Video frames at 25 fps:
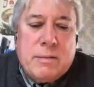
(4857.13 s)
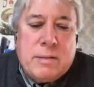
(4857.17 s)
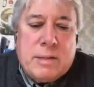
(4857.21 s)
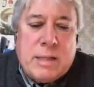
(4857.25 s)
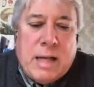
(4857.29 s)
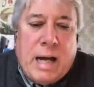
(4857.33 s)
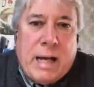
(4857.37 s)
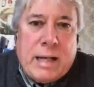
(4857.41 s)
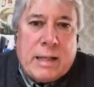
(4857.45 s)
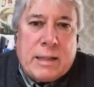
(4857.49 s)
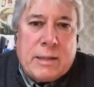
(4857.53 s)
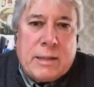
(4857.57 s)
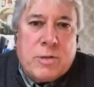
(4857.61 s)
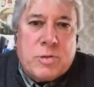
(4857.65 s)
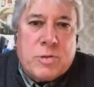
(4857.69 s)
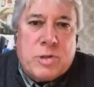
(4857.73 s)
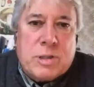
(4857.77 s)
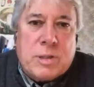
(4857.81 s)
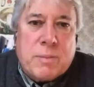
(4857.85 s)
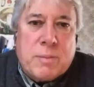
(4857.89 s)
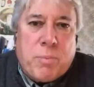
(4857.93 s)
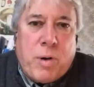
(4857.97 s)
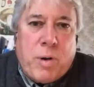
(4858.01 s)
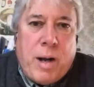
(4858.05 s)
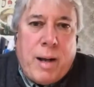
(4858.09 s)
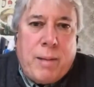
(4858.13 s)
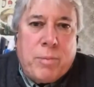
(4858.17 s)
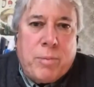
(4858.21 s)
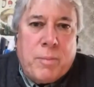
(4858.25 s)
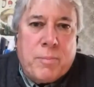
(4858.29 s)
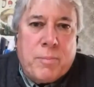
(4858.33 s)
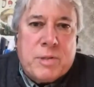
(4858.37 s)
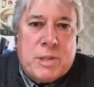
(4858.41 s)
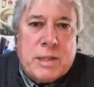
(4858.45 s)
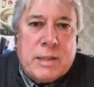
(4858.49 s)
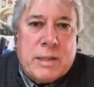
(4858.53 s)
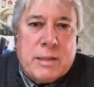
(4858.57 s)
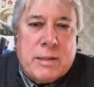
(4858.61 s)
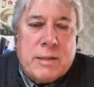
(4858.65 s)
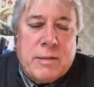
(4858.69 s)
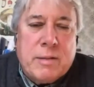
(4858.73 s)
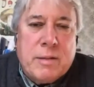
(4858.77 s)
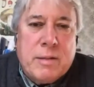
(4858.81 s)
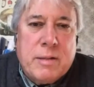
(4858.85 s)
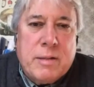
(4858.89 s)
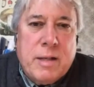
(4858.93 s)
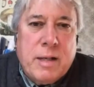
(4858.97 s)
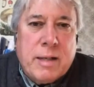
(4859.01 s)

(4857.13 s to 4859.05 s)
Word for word: diagnose the problems and